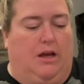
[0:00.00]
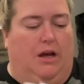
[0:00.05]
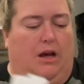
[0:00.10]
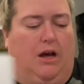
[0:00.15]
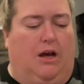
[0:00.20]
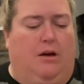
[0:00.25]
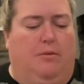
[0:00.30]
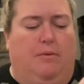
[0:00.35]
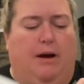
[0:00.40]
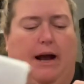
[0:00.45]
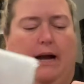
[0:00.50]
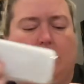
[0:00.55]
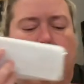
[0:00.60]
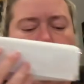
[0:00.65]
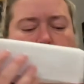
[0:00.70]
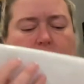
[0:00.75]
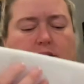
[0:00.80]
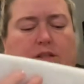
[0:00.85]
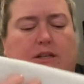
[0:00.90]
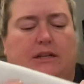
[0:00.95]
I
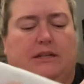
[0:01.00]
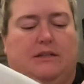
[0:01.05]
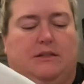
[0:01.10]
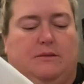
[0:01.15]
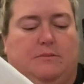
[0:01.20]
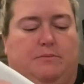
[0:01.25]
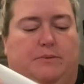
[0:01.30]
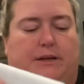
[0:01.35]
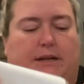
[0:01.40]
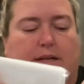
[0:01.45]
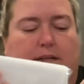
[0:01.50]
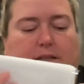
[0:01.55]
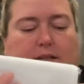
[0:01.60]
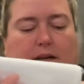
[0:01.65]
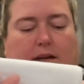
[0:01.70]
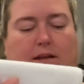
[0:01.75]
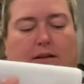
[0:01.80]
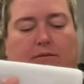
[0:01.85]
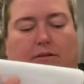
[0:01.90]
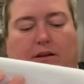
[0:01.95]
just, it's because
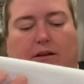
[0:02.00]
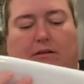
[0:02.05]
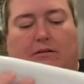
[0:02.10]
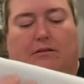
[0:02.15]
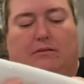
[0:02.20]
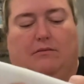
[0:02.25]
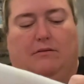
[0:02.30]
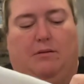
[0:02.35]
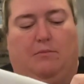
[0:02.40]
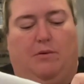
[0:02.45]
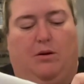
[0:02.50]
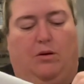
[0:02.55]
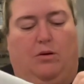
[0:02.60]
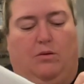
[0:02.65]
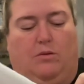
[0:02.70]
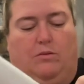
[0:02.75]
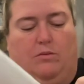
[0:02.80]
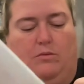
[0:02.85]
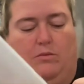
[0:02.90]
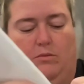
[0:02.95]
you know, I'm
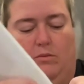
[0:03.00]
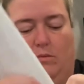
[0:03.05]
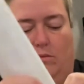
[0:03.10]
all